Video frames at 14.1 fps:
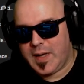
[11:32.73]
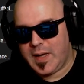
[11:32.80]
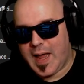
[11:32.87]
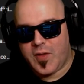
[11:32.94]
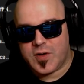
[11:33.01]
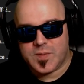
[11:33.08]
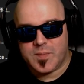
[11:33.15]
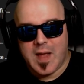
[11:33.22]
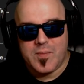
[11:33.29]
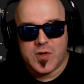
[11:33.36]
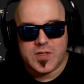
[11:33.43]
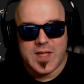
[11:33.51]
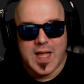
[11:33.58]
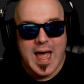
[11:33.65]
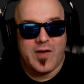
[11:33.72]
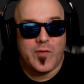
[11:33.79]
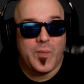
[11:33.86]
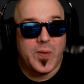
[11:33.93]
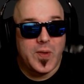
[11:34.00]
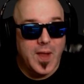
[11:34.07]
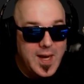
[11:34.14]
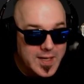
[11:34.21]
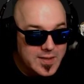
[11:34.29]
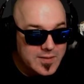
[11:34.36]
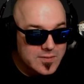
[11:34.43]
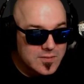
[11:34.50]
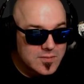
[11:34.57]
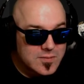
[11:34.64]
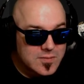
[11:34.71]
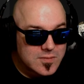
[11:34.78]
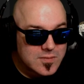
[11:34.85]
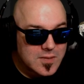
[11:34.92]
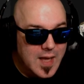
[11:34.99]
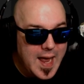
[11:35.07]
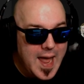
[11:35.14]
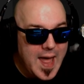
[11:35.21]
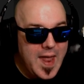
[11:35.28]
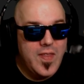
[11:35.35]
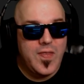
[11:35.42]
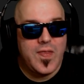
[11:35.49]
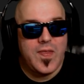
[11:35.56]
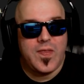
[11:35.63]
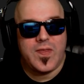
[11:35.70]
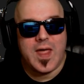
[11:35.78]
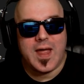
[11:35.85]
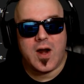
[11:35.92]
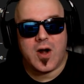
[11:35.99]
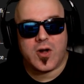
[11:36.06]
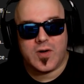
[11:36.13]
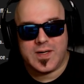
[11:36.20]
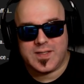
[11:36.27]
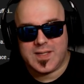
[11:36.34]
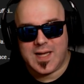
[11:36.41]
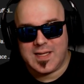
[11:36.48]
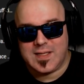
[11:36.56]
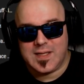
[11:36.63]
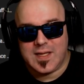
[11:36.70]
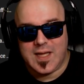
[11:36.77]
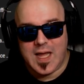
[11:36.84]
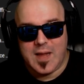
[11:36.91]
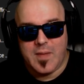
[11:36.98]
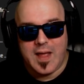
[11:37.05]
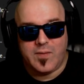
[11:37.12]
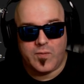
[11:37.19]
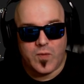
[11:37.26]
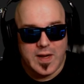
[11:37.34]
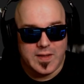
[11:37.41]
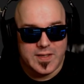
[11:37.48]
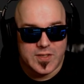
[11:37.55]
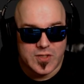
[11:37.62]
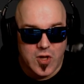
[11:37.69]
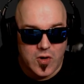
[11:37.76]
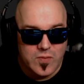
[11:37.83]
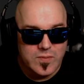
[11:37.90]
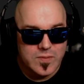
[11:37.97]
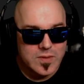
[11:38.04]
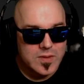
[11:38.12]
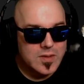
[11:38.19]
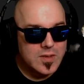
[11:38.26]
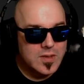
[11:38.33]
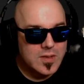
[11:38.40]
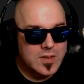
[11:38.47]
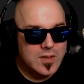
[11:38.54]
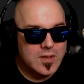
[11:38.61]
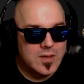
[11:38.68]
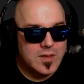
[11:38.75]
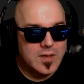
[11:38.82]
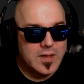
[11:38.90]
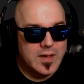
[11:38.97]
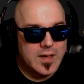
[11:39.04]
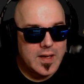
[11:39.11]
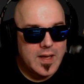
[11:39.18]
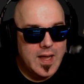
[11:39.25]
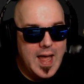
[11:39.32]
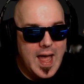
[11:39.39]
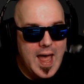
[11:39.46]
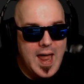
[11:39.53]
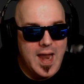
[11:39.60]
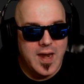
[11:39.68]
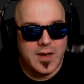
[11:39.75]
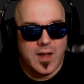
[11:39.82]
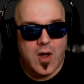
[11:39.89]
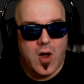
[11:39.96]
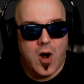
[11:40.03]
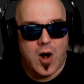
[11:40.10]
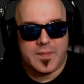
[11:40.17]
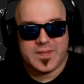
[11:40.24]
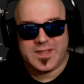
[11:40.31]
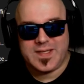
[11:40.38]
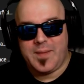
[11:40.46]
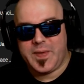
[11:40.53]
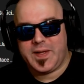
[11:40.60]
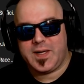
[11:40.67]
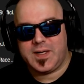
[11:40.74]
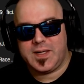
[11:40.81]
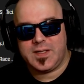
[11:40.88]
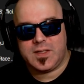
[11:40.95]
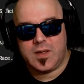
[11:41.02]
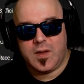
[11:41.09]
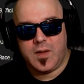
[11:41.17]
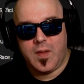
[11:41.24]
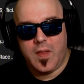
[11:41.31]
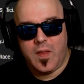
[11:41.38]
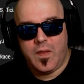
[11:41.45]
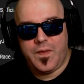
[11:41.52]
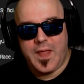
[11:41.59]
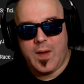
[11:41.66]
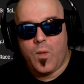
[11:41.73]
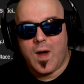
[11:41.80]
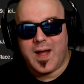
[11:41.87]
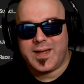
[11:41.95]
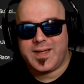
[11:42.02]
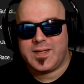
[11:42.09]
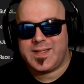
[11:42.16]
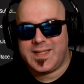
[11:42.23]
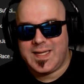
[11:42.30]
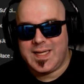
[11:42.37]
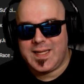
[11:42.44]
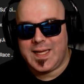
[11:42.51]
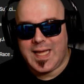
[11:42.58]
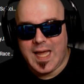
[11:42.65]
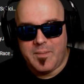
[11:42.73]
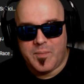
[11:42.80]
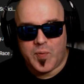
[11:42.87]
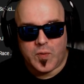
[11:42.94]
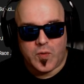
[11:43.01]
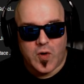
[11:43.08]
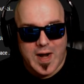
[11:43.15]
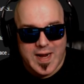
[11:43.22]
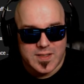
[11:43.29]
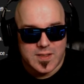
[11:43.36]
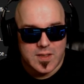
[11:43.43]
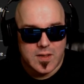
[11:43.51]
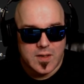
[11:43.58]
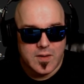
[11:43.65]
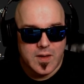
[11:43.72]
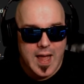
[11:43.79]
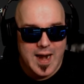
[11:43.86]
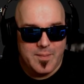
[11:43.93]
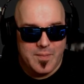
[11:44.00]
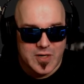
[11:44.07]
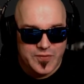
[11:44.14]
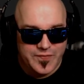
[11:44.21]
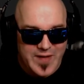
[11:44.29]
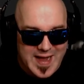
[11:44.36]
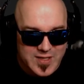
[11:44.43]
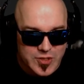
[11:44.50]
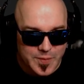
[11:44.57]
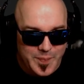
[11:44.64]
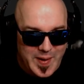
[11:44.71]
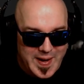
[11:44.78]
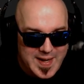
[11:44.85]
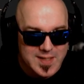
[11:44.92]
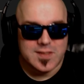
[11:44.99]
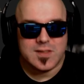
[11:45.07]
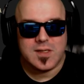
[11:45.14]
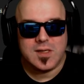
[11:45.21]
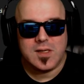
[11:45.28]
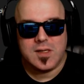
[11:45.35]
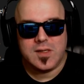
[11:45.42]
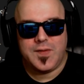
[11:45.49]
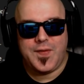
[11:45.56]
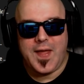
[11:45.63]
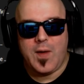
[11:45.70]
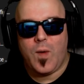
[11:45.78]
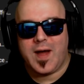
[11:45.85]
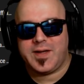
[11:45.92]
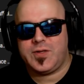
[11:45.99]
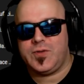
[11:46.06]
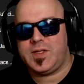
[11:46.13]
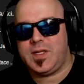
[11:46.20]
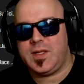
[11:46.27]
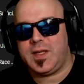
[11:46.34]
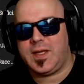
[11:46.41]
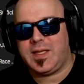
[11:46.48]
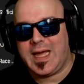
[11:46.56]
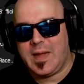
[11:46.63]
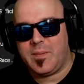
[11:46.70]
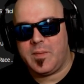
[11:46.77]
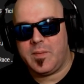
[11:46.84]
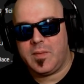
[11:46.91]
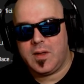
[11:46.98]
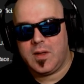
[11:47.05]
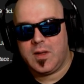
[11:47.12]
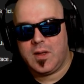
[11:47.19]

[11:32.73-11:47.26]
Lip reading: Now, there's members that have played it and that are criticizing the game, and rightly so, and are upset because they want to see the game progress at a much faster pace. They want to see the game